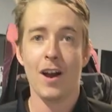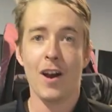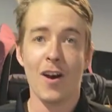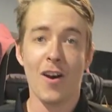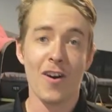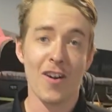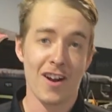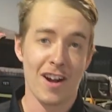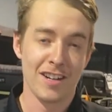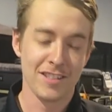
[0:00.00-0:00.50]

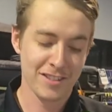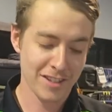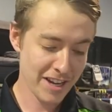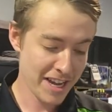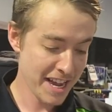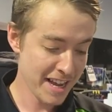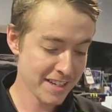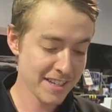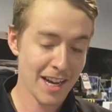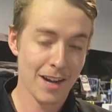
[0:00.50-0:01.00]
All right, so
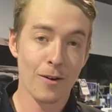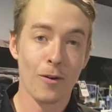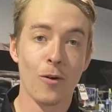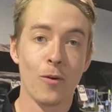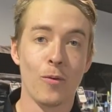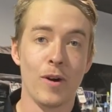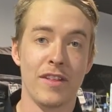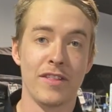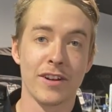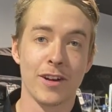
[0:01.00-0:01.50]
here's our
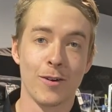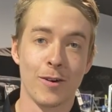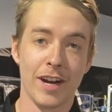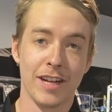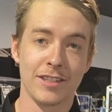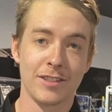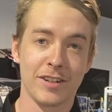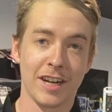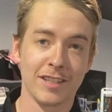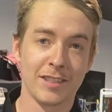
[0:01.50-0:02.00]
all-weather
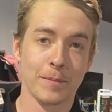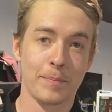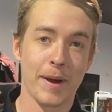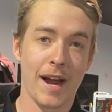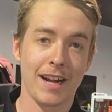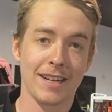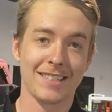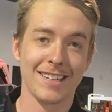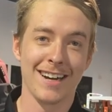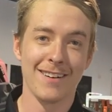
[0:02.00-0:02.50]
queen stretcher
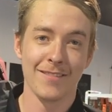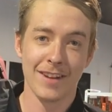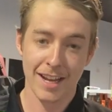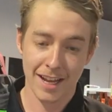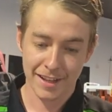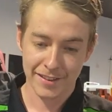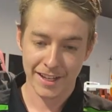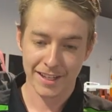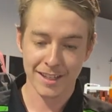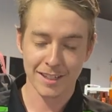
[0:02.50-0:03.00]
packed up.
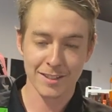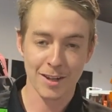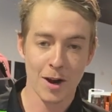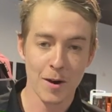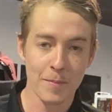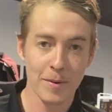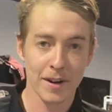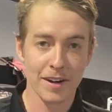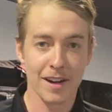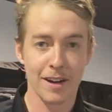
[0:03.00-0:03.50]
Now let's
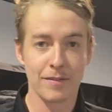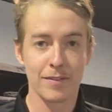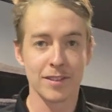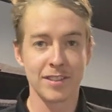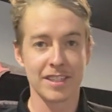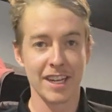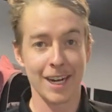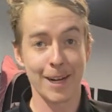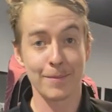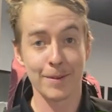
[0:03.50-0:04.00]
open it up for
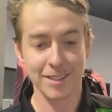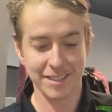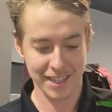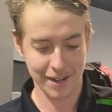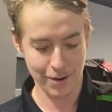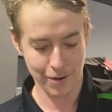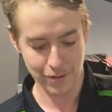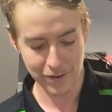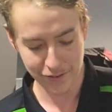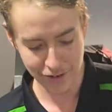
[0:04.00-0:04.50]
setup and see
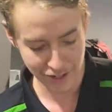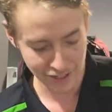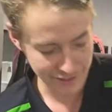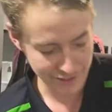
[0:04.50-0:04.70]
what we've got